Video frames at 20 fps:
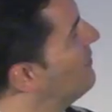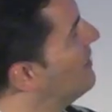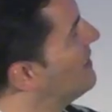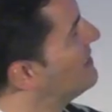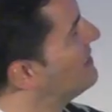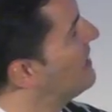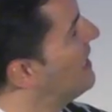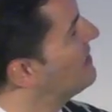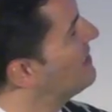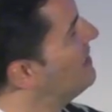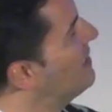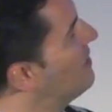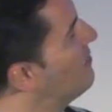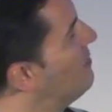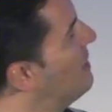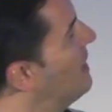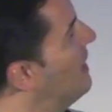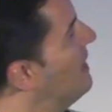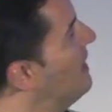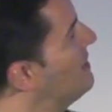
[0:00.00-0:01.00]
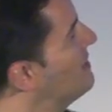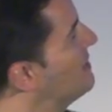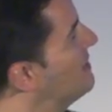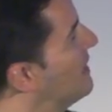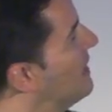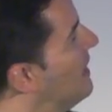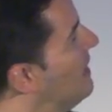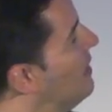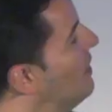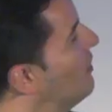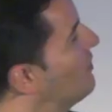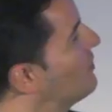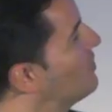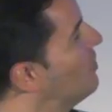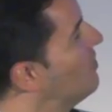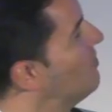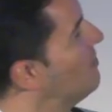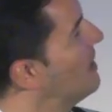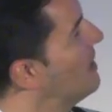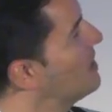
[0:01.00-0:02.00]
the fantastic place that I love
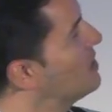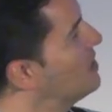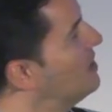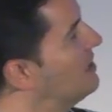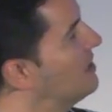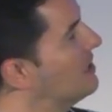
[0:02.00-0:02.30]
so much.